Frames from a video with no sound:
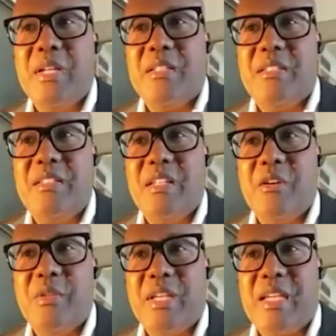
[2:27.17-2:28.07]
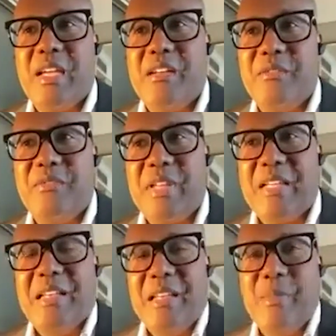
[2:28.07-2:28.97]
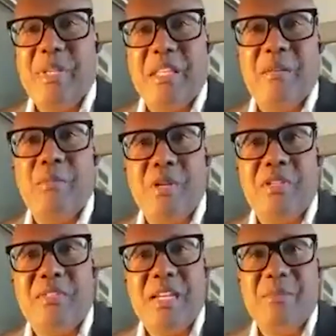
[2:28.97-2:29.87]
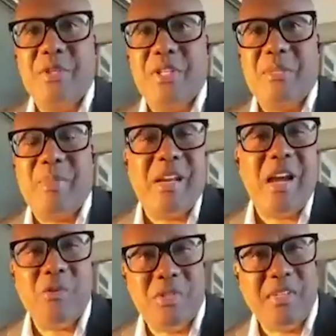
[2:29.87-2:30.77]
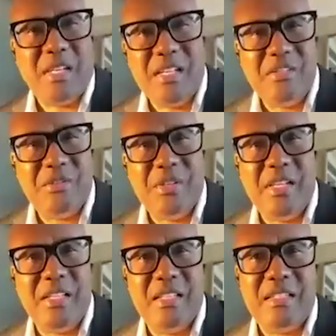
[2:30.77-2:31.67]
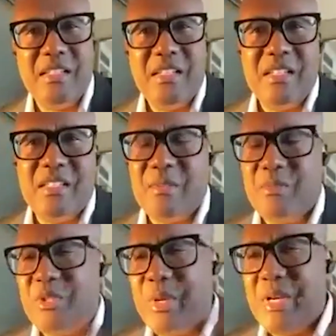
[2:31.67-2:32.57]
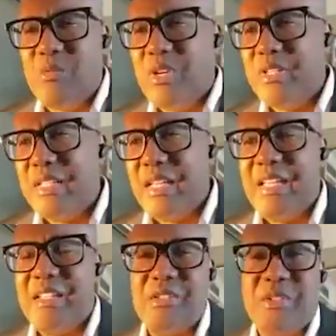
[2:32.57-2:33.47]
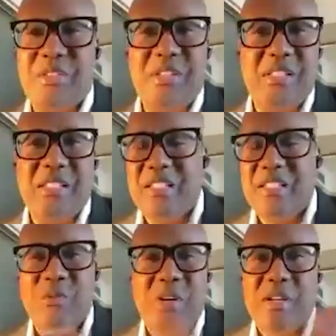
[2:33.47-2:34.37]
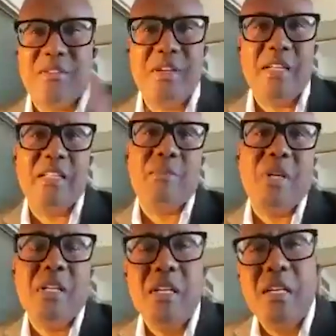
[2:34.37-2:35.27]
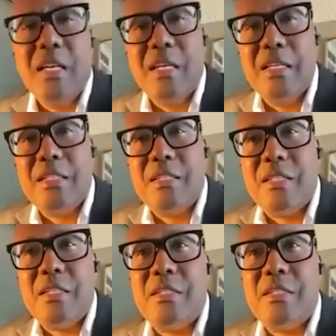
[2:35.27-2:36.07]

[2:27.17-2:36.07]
but you know, they kind of like limit the amount of time you can spend out of the country. There's some 21 days or 30 days or whatever it is, but it is